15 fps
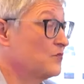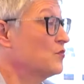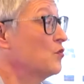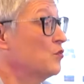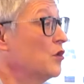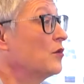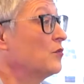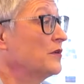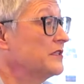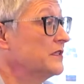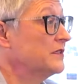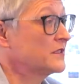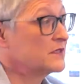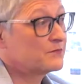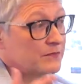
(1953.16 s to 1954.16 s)
work we
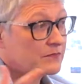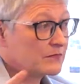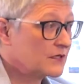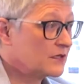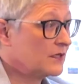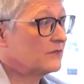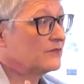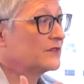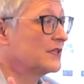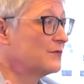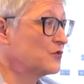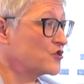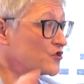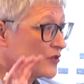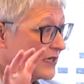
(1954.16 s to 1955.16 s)
did as kind of
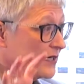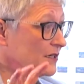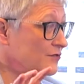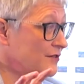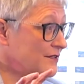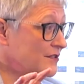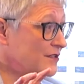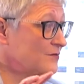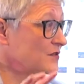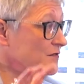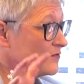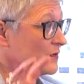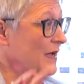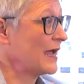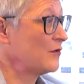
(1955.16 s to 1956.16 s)
Team Australia in terms
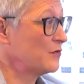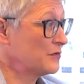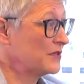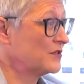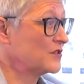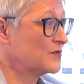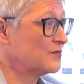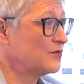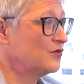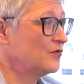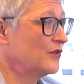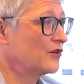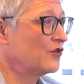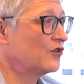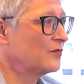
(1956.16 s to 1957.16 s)
of how are we going to support
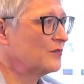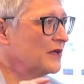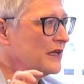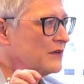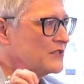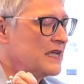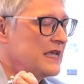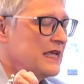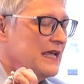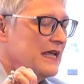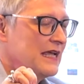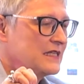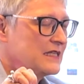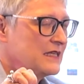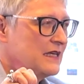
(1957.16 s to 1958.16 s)
the economy.
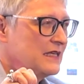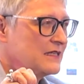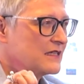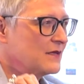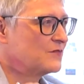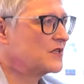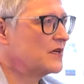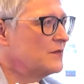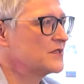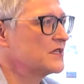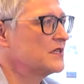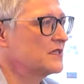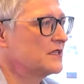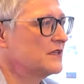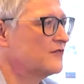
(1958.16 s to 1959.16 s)
It's sometimes
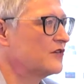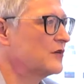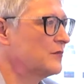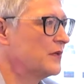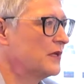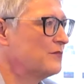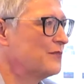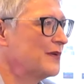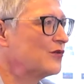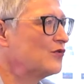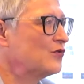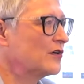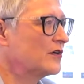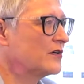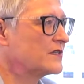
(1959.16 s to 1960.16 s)
easy in a very big
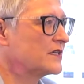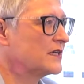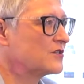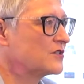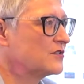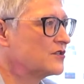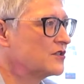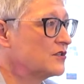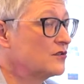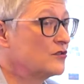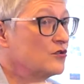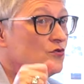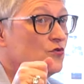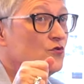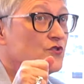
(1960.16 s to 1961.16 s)
organisation to
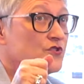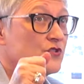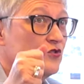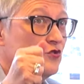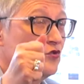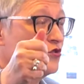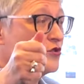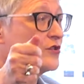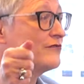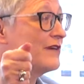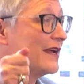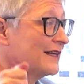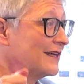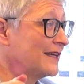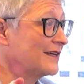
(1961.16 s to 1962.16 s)
lose your
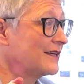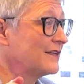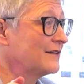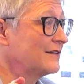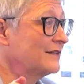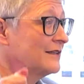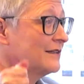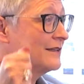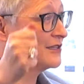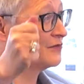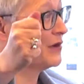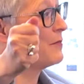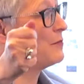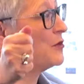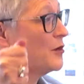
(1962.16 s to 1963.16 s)
direct link
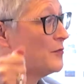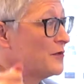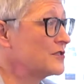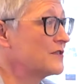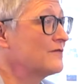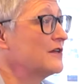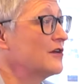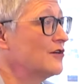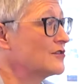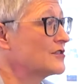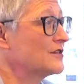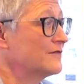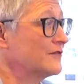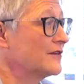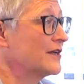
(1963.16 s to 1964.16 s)
to our purpose of
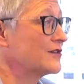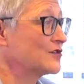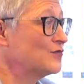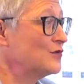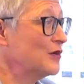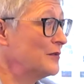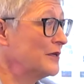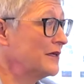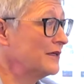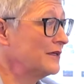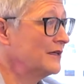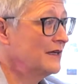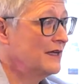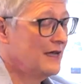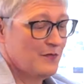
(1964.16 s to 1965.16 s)
enhancing financial wellbeing.
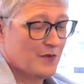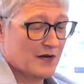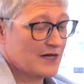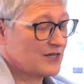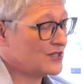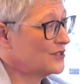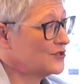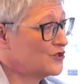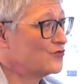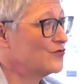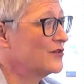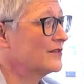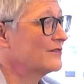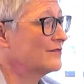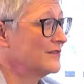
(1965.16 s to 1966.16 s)
But actually
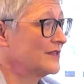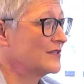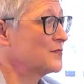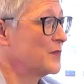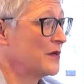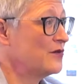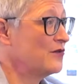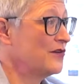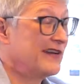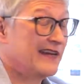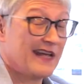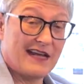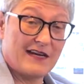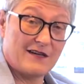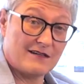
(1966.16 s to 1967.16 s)
during this period
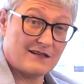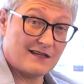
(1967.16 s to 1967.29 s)
and